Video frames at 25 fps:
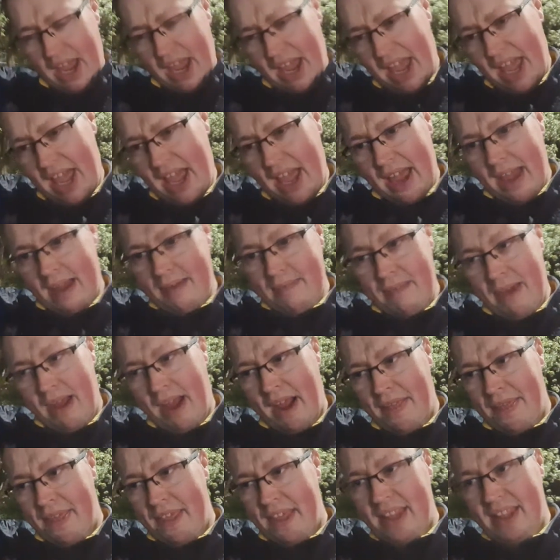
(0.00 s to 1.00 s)

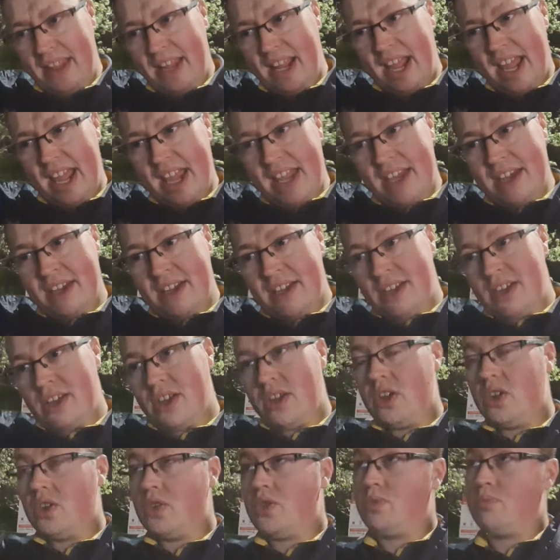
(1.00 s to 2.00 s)
and then like
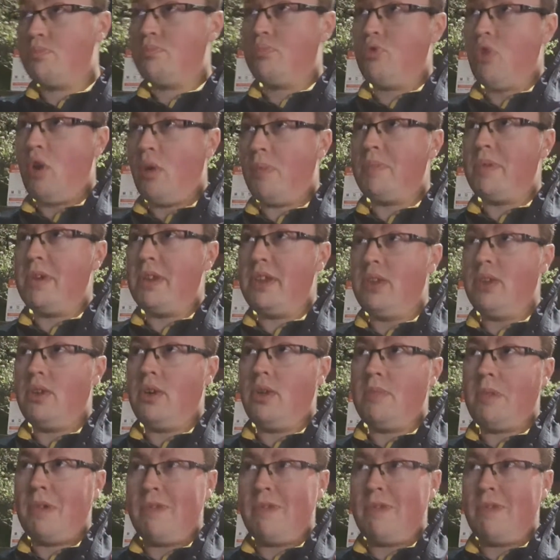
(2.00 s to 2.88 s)
propping